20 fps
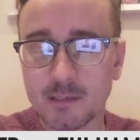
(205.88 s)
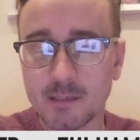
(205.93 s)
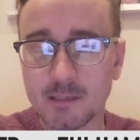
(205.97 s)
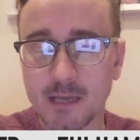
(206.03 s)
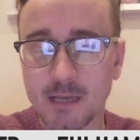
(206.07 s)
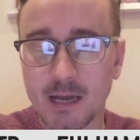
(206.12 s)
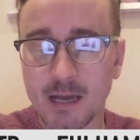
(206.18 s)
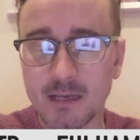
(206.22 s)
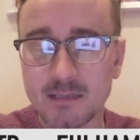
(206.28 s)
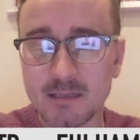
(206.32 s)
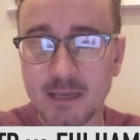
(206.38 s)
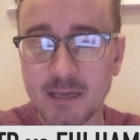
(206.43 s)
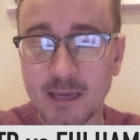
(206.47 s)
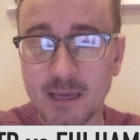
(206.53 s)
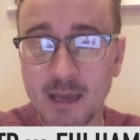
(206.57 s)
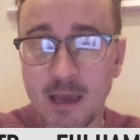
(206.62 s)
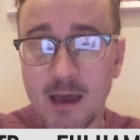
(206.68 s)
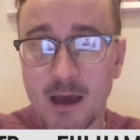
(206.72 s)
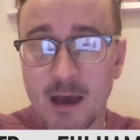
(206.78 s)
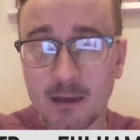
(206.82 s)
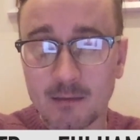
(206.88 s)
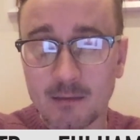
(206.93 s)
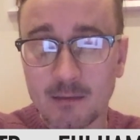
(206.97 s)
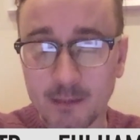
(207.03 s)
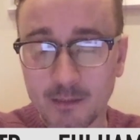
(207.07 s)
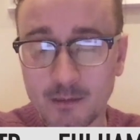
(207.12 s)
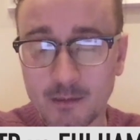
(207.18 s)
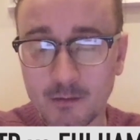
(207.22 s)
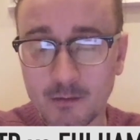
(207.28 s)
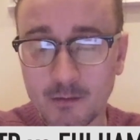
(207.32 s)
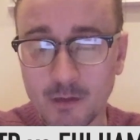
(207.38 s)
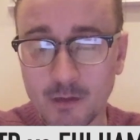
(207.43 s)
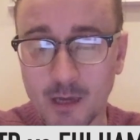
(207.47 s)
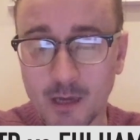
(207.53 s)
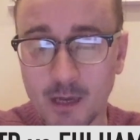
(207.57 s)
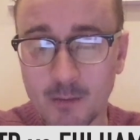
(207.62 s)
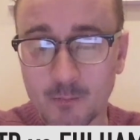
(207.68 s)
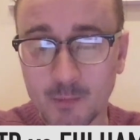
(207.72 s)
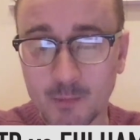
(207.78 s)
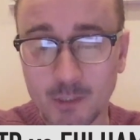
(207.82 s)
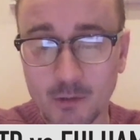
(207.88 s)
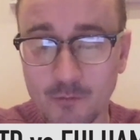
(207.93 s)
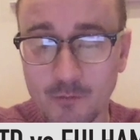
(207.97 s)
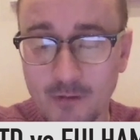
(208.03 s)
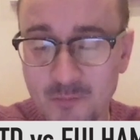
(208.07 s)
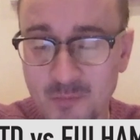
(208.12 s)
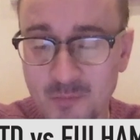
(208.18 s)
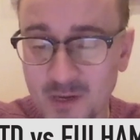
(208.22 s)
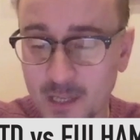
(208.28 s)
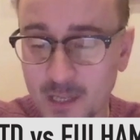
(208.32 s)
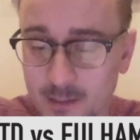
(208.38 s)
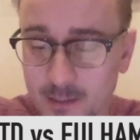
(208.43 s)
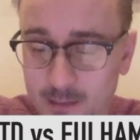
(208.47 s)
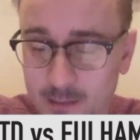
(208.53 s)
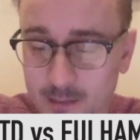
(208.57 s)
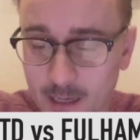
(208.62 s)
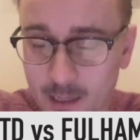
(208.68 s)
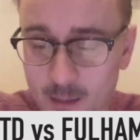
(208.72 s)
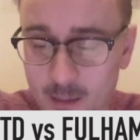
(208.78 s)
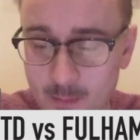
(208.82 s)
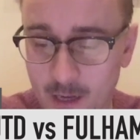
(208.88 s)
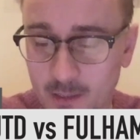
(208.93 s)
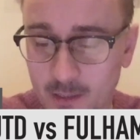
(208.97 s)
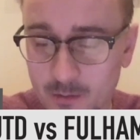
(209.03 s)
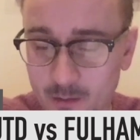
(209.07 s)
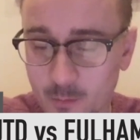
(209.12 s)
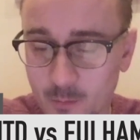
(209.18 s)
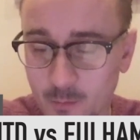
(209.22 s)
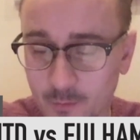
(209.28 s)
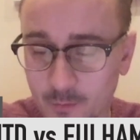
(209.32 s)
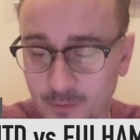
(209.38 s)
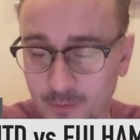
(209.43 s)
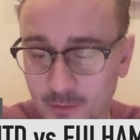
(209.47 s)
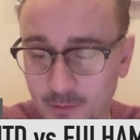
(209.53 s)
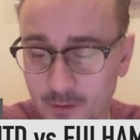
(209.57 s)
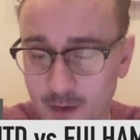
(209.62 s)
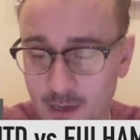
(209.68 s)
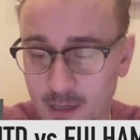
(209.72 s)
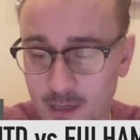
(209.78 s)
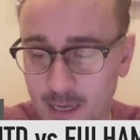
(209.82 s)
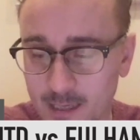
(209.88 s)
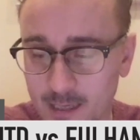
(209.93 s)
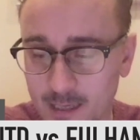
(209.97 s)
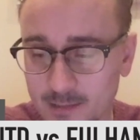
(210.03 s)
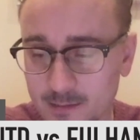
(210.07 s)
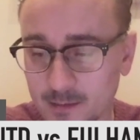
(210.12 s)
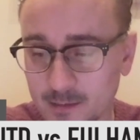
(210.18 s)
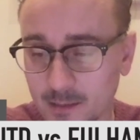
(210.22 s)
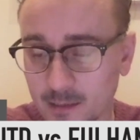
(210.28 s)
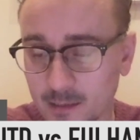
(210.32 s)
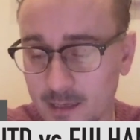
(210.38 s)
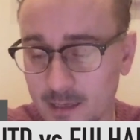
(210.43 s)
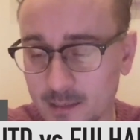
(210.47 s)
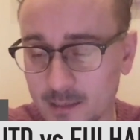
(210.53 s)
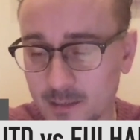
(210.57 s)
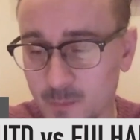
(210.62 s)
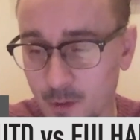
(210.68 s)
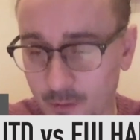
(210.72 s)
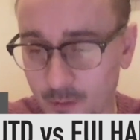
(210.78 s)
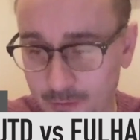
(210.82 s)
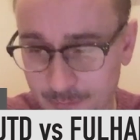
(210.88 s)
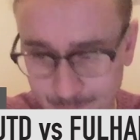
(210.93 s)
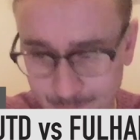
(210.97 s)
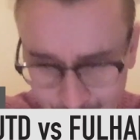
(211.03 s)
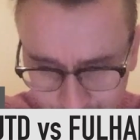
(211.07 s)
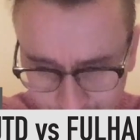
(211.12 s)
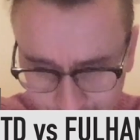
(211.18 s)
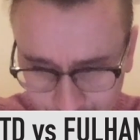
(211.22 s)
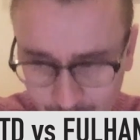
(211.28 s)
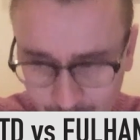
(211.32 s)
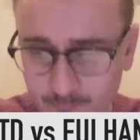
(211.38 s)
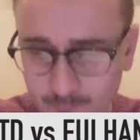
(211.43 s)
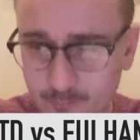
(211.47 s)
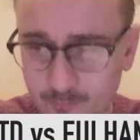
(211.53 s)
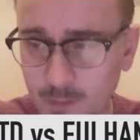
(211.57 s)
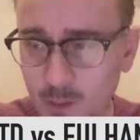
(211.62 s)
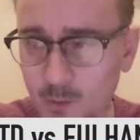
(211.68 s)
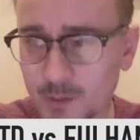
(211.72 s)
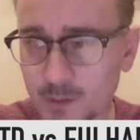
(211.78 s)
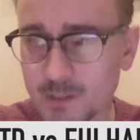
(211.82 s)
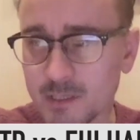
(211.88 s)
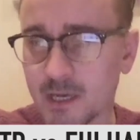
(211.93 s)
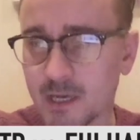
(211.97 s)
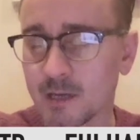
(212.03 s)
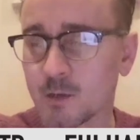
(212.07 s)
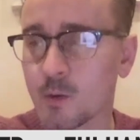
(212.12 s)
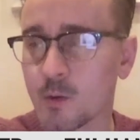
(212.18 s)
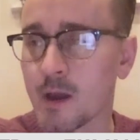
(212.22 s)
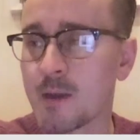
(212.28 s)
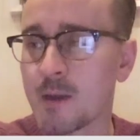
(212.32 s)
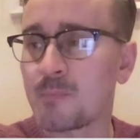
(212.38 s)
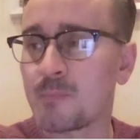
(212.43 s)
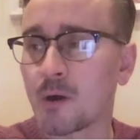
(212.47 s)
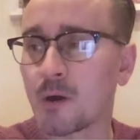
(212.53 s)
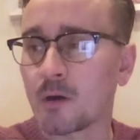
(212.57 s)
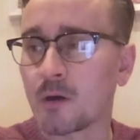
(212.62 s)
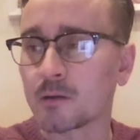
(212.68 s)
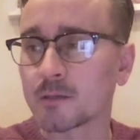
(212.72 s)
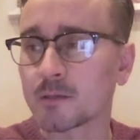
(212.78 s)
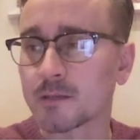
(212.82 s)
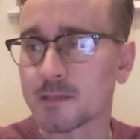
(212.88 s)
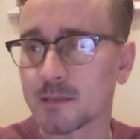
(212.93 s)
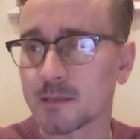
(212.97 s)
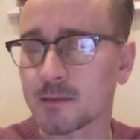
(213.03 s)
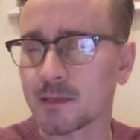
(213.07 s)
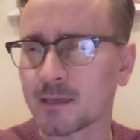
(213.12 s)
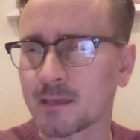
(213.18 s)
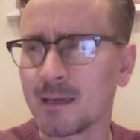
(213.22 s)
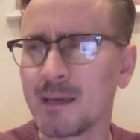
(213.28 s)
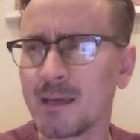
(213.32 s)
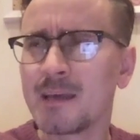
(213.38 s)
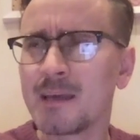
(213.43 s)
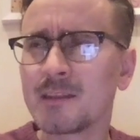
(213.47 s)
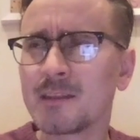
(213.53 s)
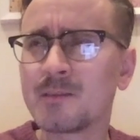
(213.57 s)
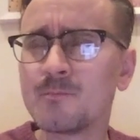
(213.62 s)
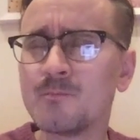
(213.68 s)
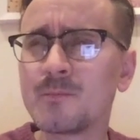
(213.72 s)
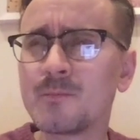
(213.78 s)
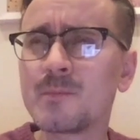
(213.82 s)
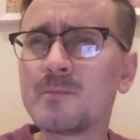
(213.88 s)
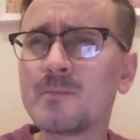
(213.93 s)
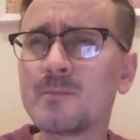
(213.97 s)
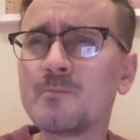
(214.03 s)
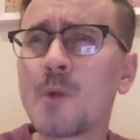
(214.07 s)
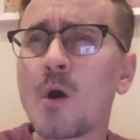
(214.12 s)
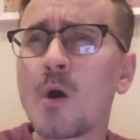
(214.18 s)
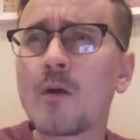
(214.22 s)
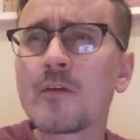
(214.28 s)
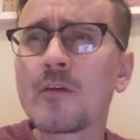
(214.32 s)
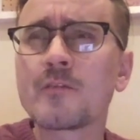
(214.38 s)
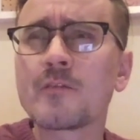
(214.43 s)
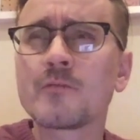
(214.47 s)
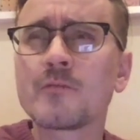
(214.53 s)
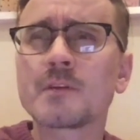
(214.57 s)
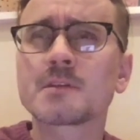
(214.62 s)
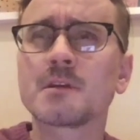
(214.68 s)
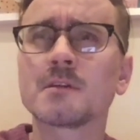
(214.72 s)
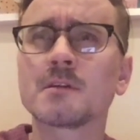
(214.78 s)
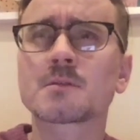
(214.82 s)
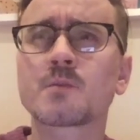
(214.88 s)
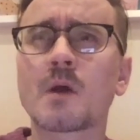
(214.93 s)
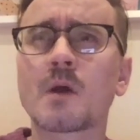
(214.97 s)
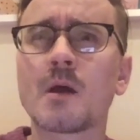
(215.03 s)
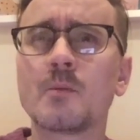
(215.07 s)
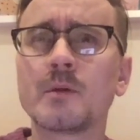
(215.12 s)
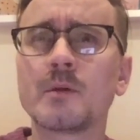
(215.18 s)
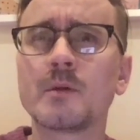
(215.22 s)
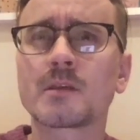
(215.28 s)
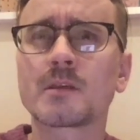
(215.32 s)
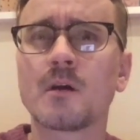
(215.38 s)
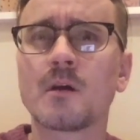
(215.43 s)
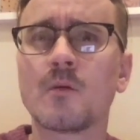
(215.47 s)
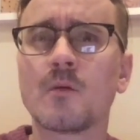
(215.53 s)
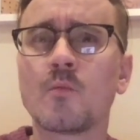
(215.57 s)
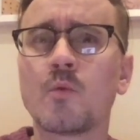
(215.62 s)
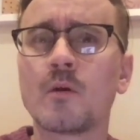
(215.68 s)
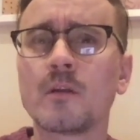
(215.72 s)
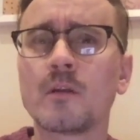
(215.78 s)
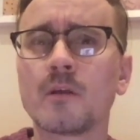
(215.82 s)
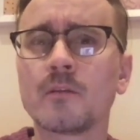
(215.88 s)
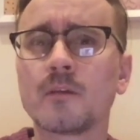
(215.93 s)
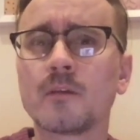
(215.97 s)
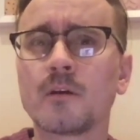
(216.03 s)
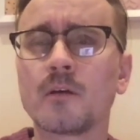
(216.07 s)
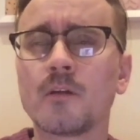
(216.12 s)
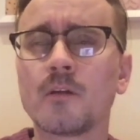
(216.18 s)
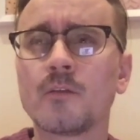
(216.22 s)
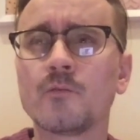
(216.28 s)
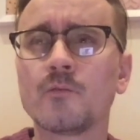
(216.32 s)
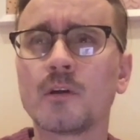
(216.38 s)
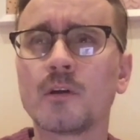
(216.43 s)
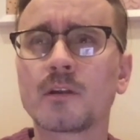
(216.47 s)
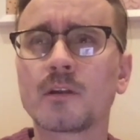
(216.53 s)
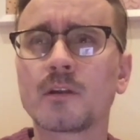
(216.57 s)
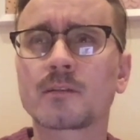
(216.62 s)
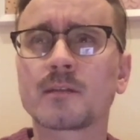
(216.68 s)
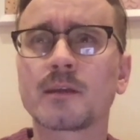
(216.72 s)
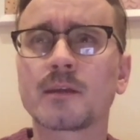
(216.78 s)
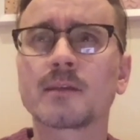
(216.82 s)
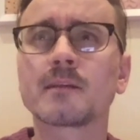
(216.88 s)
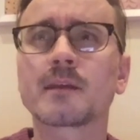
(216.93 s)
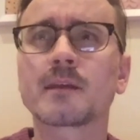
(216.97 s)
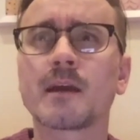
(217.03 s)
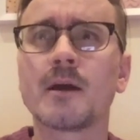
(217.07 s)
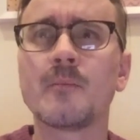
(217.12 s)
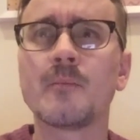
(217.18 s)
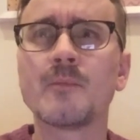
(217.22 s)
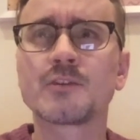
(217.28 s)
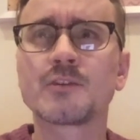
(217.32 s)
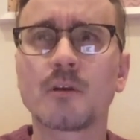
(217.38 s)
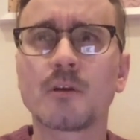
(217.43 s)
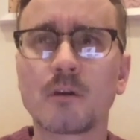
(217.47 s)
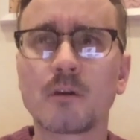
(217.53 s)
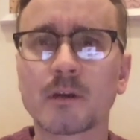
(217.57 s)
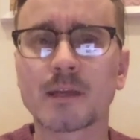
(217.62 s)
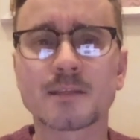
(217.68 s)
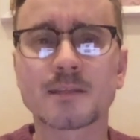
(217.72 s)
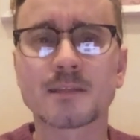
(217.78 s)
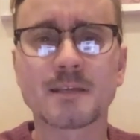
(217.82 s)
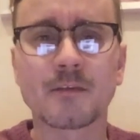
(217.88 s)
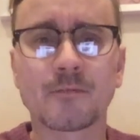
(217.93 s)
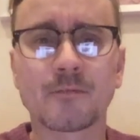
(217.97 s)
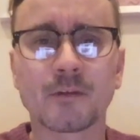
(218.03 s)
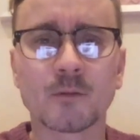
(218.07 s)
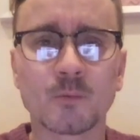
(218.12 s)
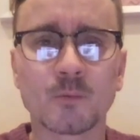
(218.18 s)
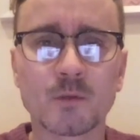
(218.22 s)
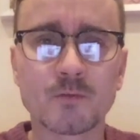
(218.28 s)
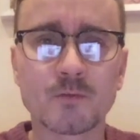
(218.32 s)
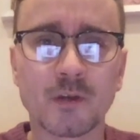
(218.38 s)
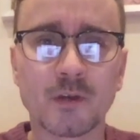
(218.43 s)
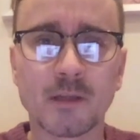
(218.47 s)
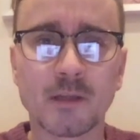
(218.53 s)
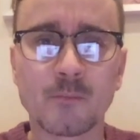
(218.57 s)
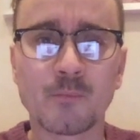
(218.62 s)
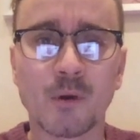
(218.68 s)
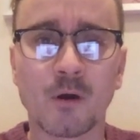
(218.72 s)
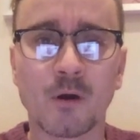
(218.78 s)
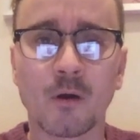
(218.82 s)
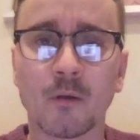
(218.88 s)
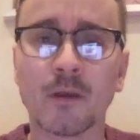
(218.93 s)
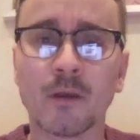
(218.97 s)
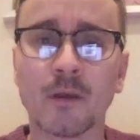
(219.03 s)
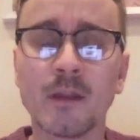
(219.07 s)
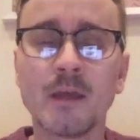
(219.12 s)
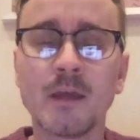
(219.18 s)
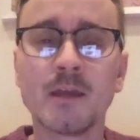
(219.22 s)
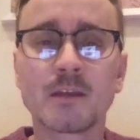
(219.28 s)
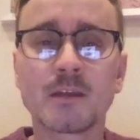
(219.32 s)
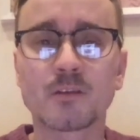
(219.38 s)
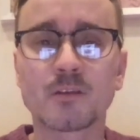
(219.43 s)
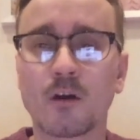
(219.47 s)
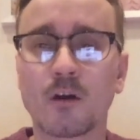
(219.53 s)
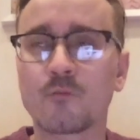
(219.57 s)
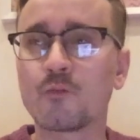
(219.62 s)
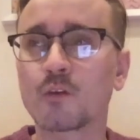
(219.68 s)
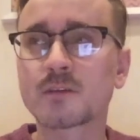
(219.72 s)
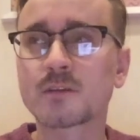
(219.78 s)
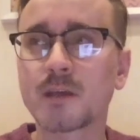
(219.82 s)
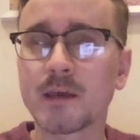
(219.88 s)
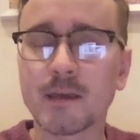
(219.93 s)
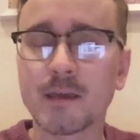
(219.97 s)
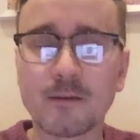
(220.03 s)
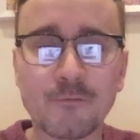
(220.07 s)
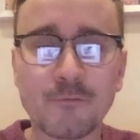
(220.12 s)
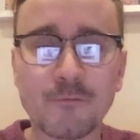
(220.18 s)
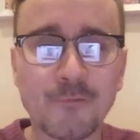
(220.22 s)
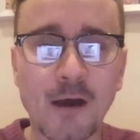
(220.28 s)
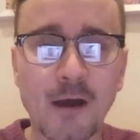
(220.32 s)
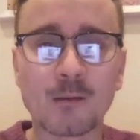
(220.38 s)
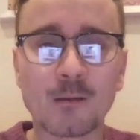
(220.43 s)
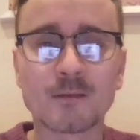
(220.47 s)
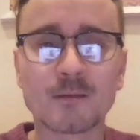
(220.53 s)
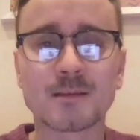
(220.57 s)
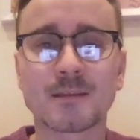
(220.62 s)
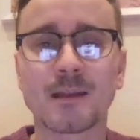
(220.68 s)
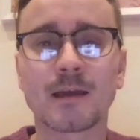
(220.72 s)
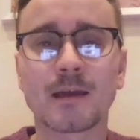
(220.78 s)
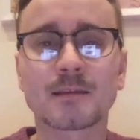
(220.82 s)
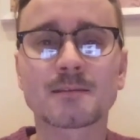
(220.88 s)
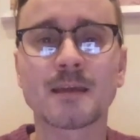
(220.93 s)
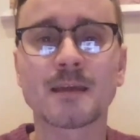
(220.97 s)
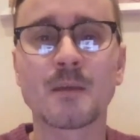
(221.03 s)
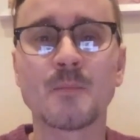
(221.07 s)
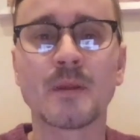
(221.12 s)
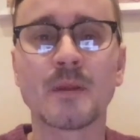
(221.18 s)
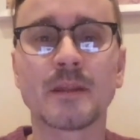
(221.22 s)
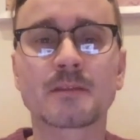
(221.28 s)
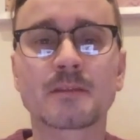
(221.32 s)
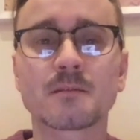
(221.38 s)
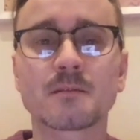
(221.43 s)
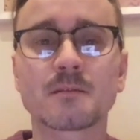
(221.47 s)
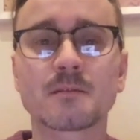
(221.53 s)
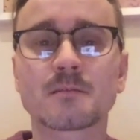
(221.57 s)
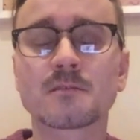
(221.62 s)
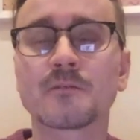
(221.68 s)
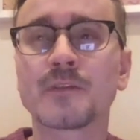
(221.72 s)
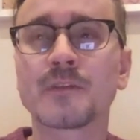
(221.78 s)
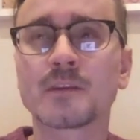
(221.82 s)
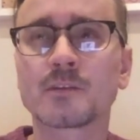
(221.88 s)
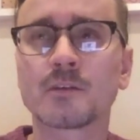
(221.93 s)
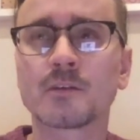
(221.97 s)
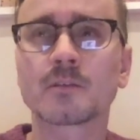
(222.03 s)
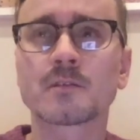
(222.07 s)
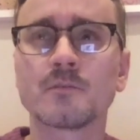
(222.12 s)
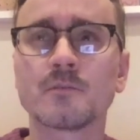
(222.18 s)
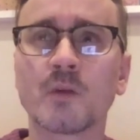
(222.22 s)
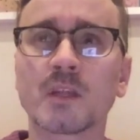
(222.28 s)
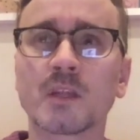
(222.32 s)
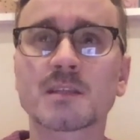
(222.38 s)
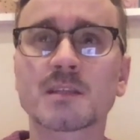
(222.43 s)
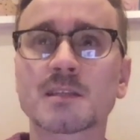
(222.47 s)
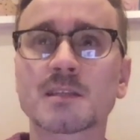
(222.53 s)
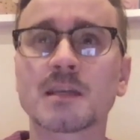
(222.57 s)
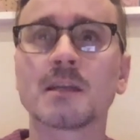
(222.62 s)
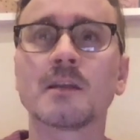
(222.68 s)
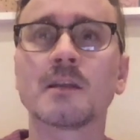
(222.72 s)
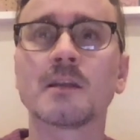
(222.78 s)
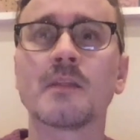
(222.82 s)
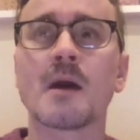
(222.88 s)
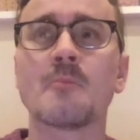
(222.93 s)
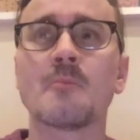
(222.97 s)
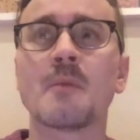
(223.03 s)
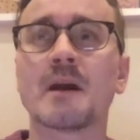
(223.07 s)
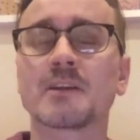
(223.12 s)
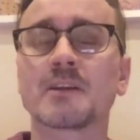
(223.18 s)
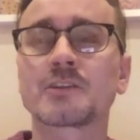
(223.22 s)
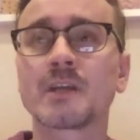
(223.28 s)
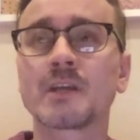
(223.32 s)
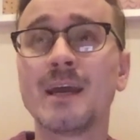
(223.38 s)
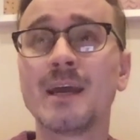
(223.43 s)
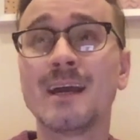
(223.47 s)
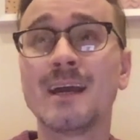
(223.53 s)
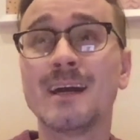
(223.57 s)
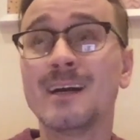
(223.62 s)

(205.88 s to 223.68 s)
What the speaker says: Saturday. I think Rafa Benitez getting the manager of the month for last month was quite important, because I think more than the results where we sort of won on the road, I think the draw against Everton was really important, sort of rotating fouls in the last 10 minutes and stuff. They showed some real steel in that match.